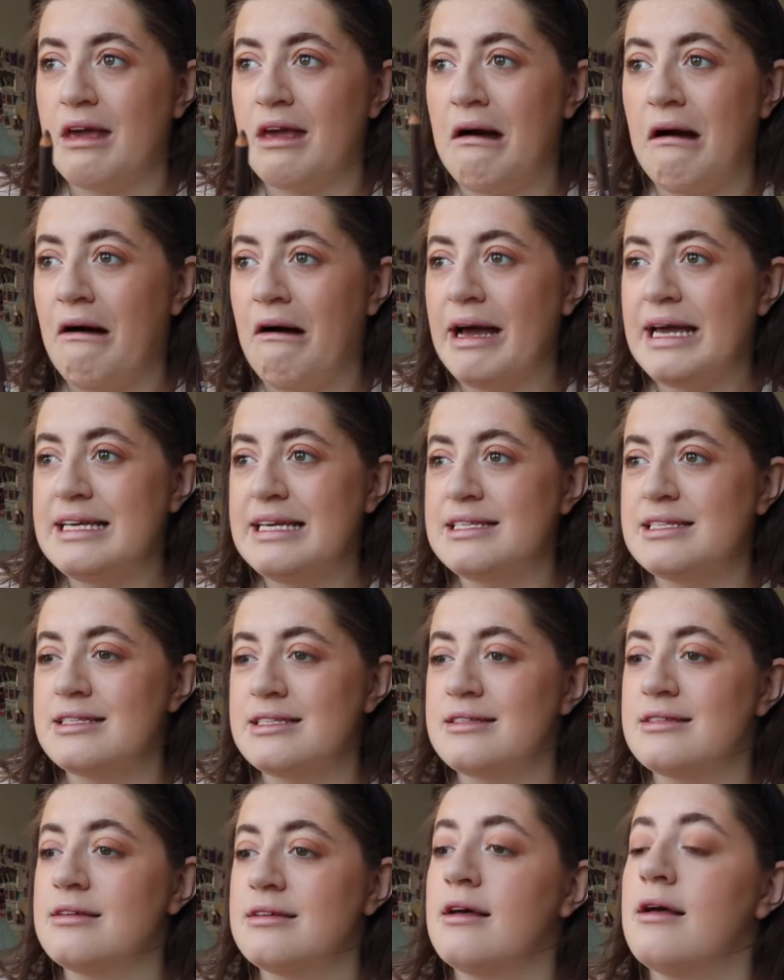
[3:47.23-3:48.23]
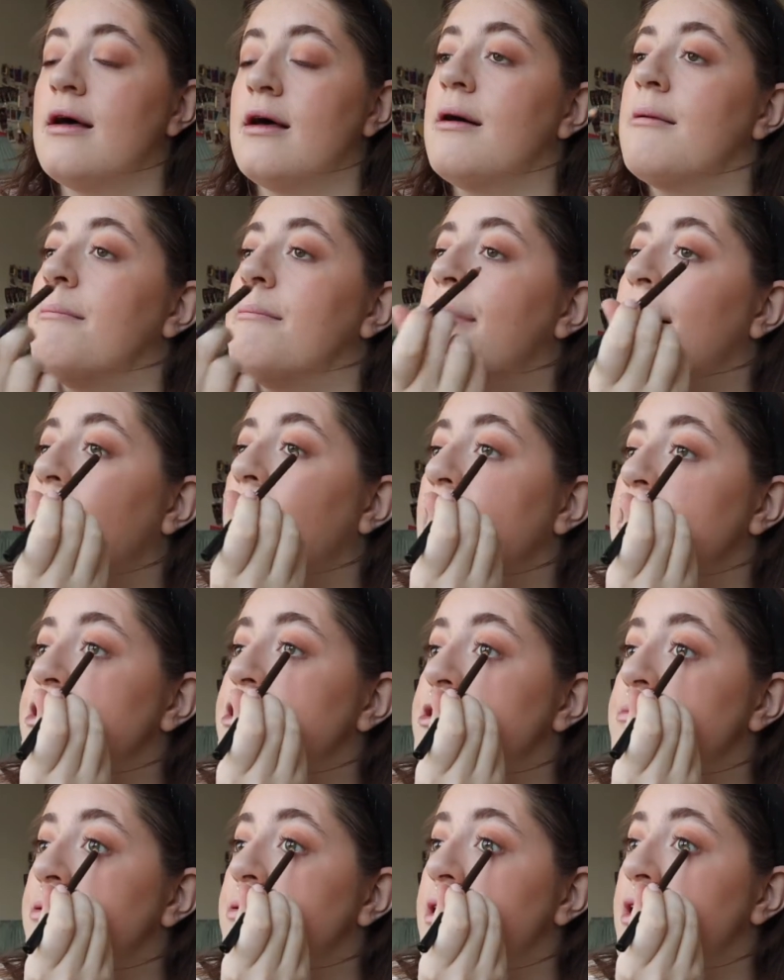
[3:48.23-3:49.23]
eyes, but I
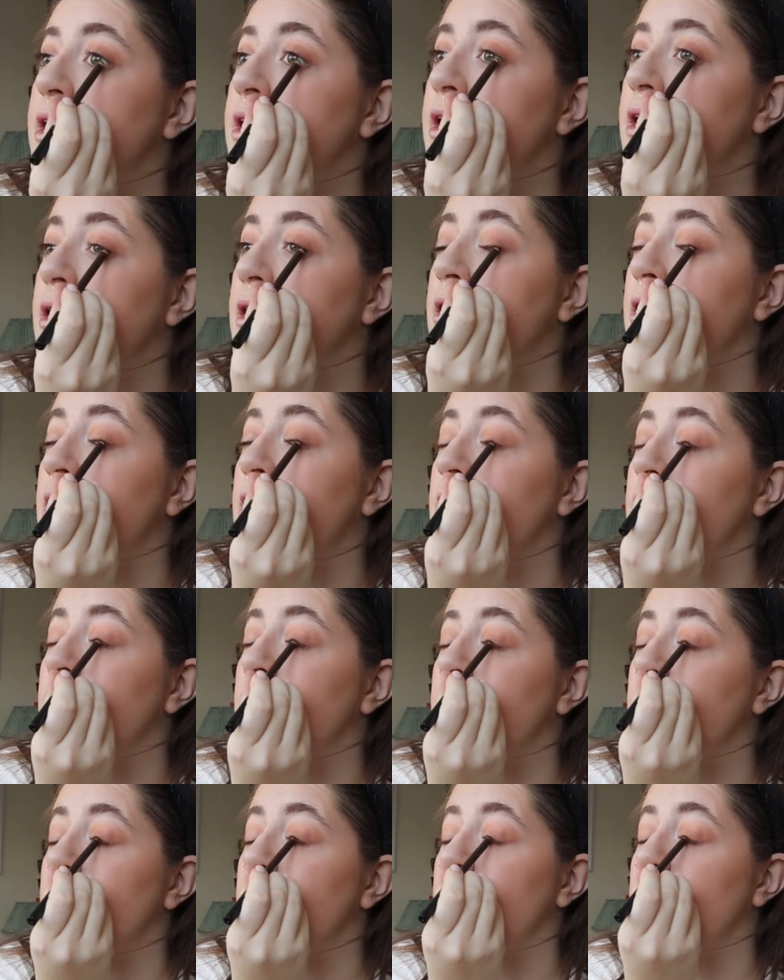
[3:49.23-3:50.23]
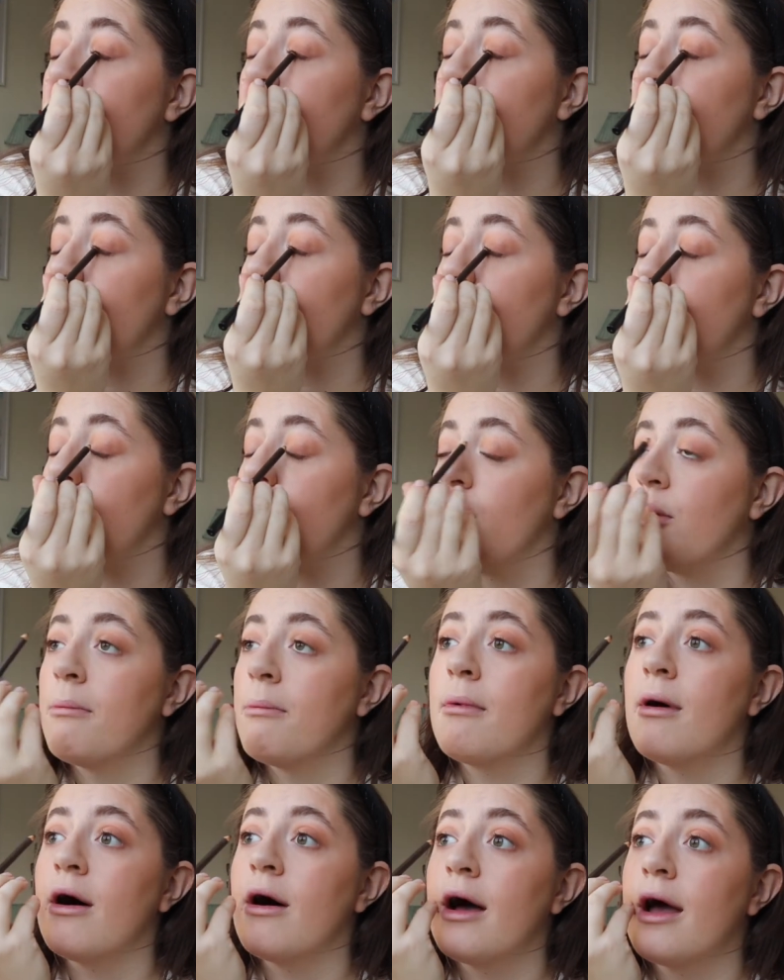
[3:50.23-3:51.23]
just put it on
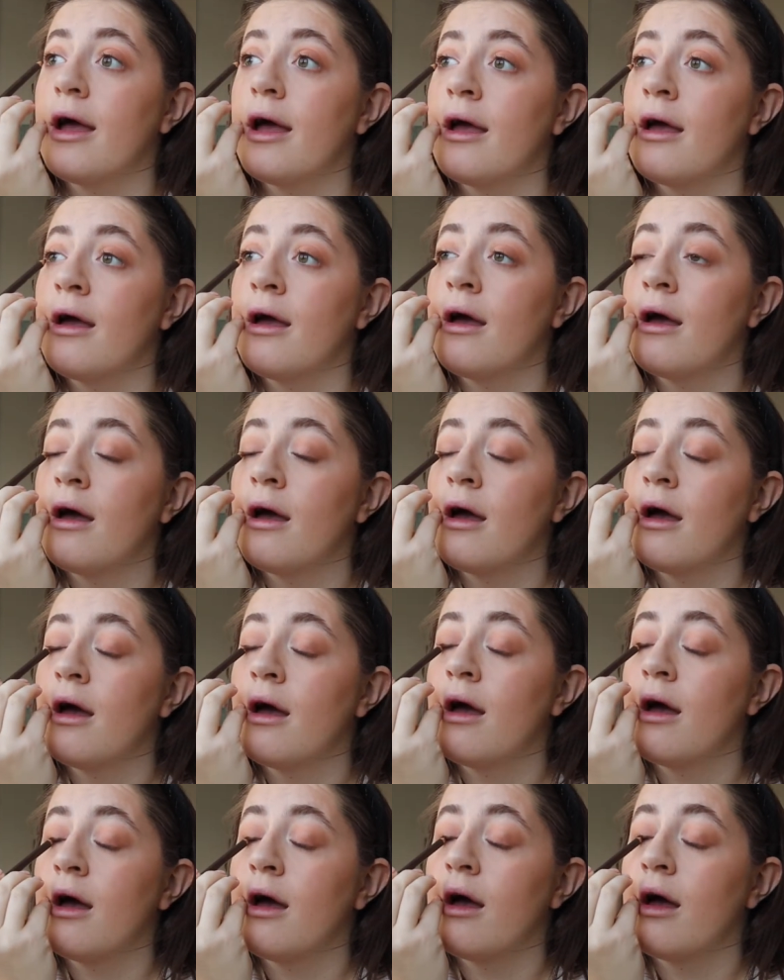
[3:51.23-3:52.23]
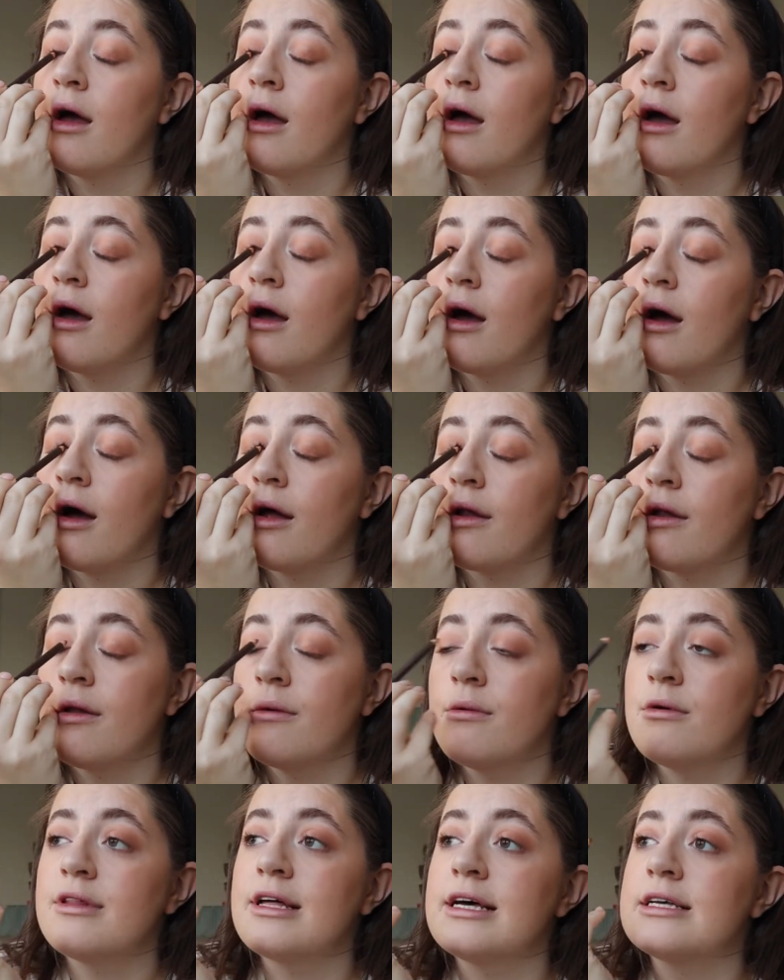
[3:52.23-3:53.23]
my, I don't
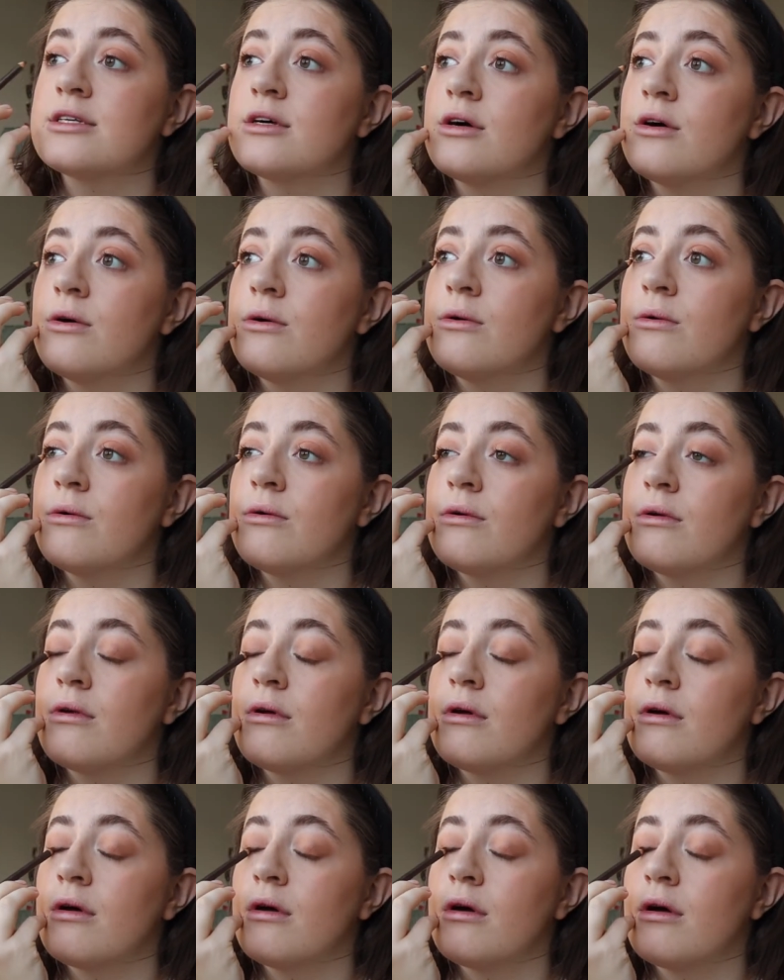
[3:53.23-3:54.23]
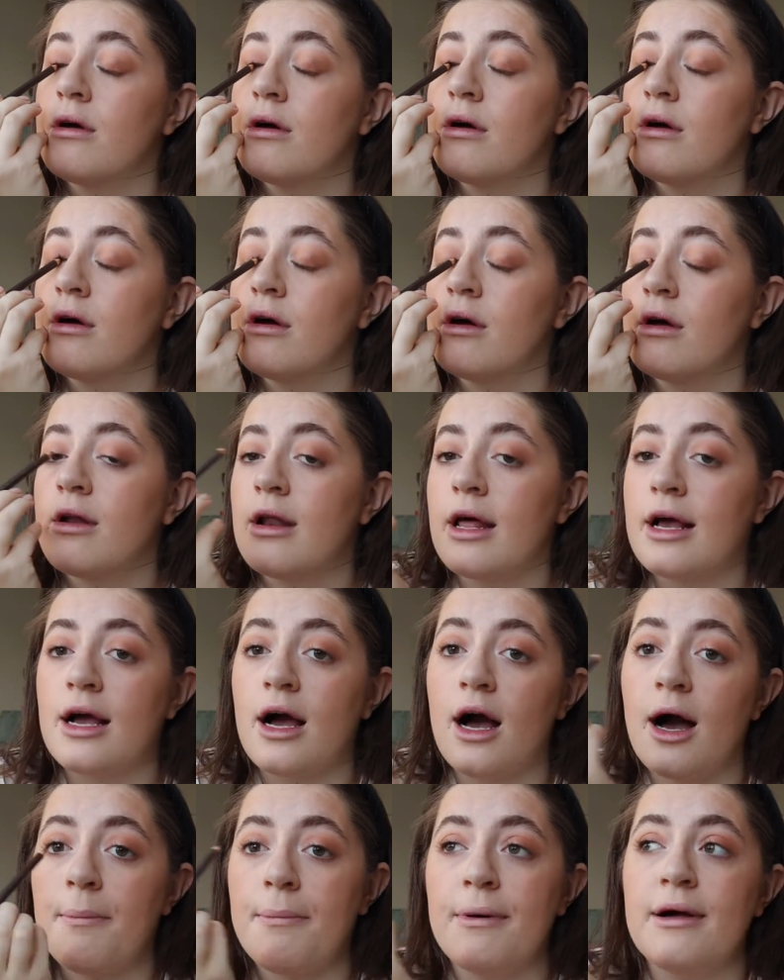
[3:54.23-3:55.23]
know what that's called, like
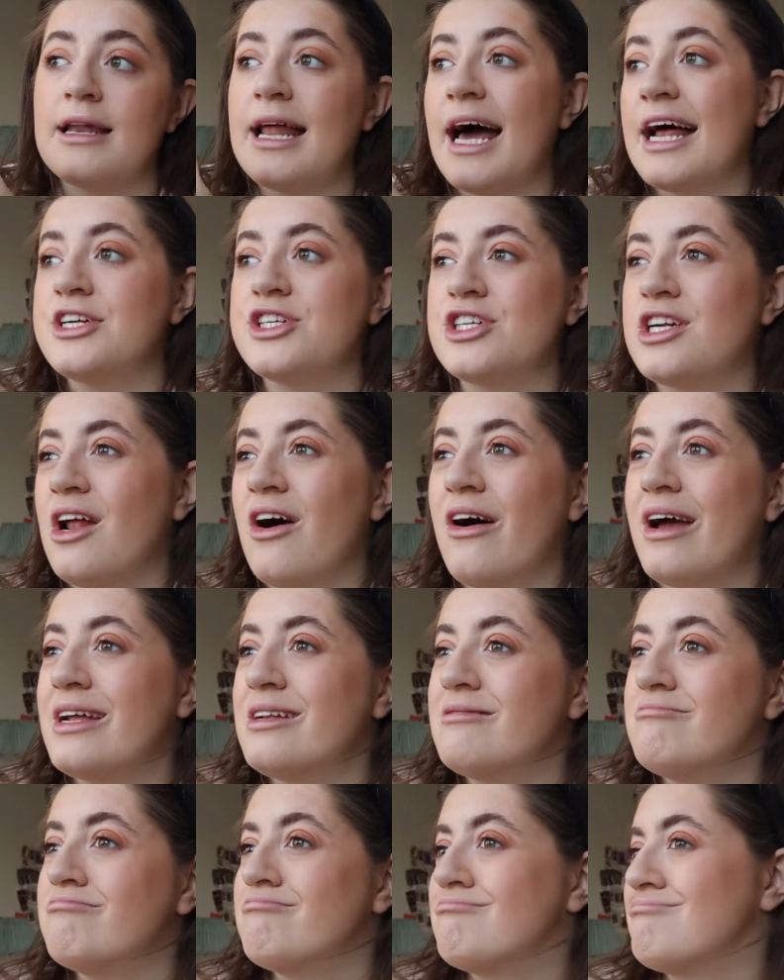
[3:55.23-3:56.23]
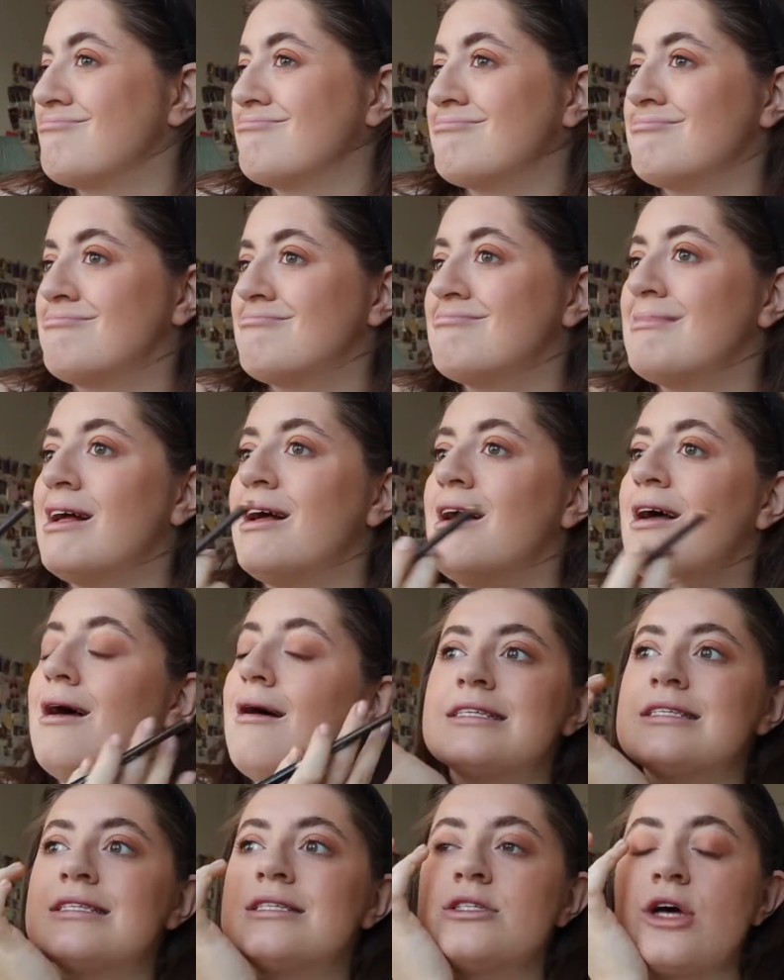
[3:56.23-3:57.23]
upper lash line.
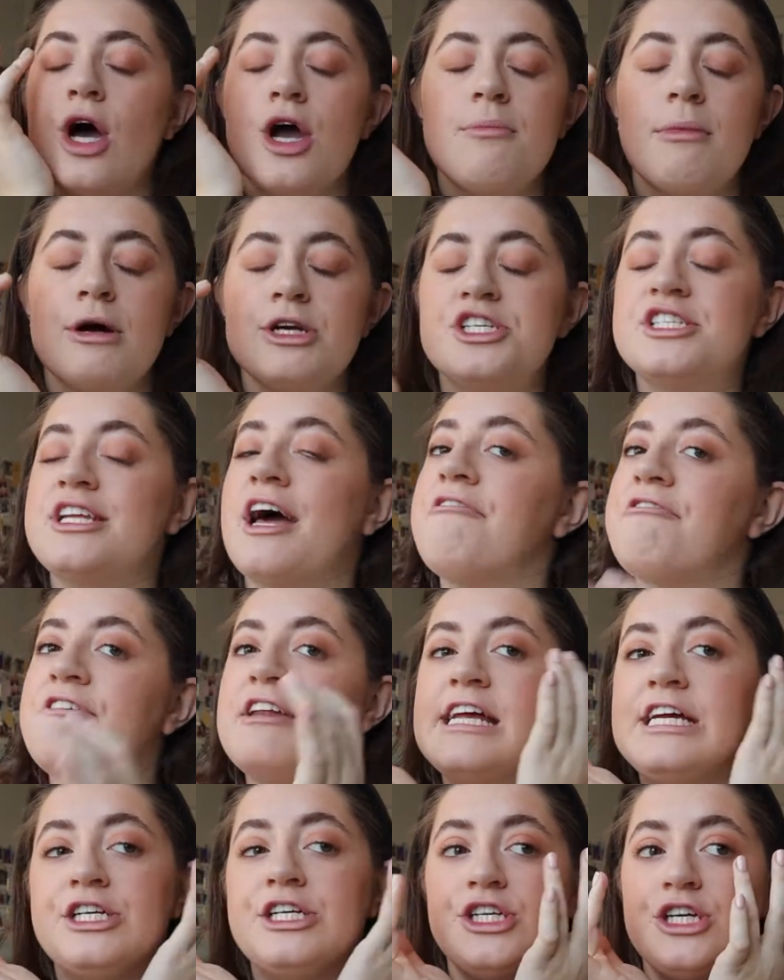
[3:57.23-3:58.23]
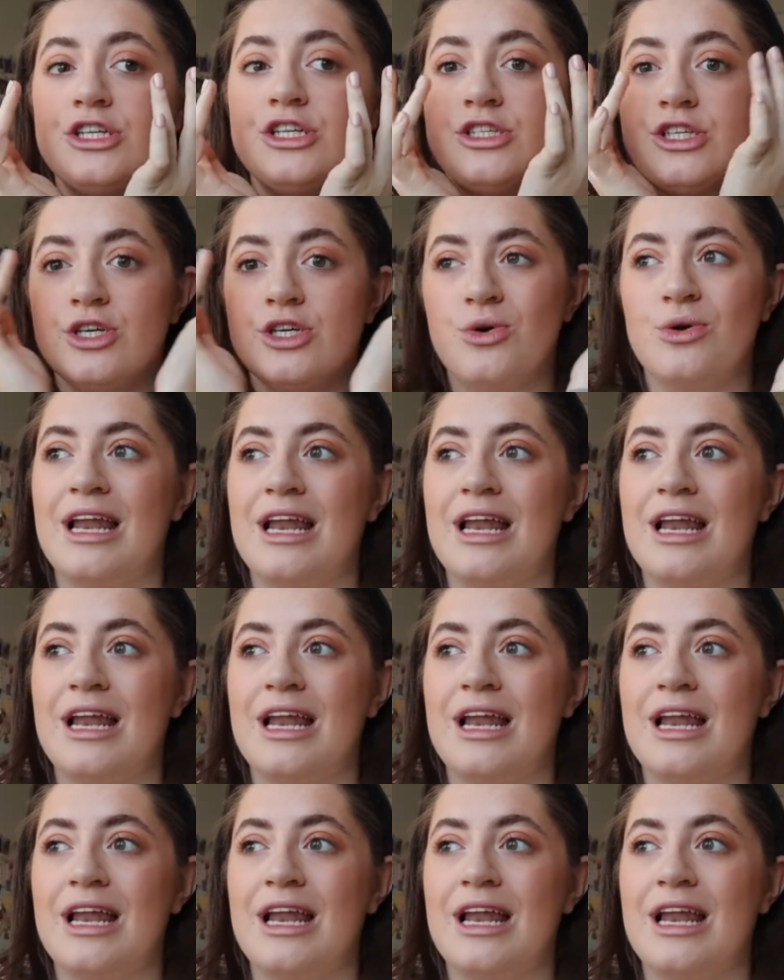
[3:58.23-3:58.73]
So much definition to your